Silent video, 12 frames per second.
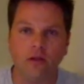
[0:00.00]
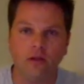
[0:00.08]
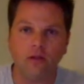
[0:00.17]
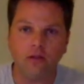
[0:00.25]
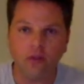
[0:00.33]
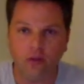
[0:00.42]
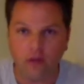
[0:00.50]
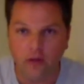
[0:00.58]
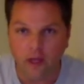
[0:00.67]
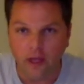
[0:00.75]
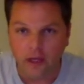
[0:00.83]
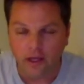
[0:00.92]
So,
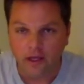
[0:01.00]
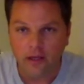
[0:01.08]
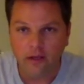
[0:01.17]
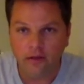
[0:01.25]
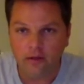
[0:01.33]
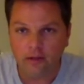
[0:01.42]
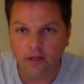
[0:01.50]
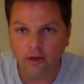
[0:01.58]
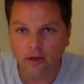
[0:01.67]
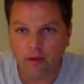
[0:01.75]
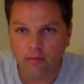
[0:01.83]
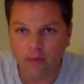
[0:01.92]
here's how
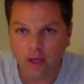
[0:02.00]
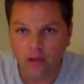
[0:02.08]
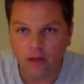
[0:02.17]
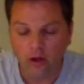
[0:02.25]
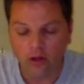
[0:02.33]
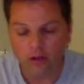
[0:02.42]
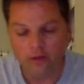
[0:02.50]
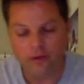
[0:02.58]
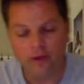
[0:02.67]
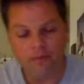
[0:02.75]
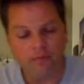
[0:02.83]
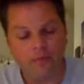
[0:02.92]
I made the
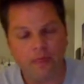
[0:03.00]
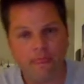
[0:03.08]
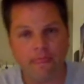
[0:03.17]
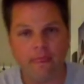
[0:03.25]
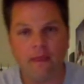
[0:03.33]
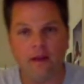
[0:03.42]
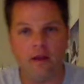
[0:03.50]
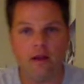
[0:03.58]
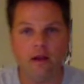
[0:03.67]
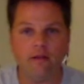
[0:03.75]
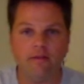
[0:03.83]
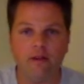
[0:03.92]
hologram. I
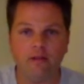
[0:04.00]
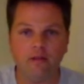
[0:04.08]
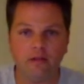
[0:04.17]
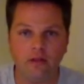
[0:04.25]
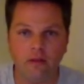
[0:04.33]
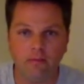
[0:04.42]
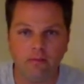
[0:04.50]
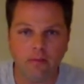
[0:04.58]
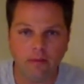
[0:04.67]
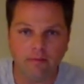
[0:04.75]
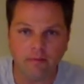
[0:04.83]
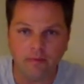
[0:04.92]
found some
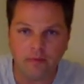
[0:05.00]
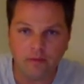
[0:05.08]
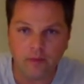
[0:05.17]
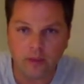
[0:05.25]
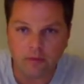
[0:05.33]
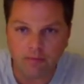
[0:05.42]
just